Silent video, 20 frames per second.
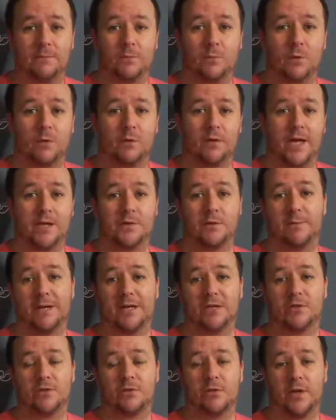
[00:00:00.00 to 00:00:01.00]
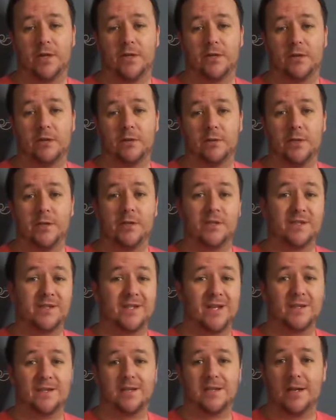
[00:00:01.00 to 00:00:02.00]
what Hasselbank's trying to do, he
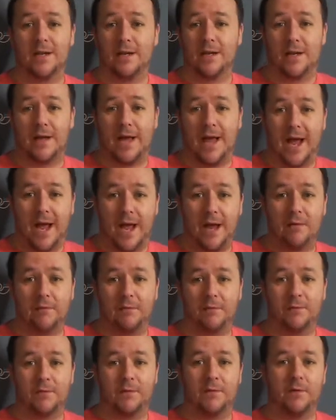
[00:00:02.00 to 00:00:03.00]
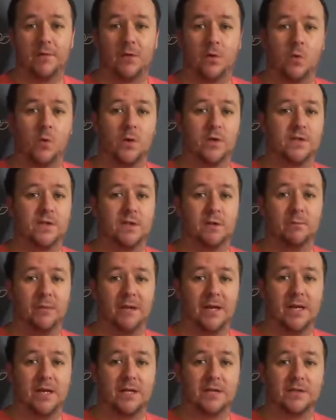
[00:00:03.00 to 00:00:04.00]
just doesn't have the quality of
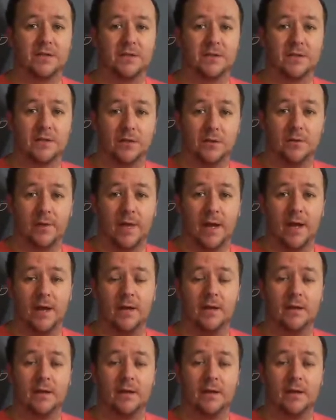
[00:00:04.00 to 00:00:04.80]
players to do that.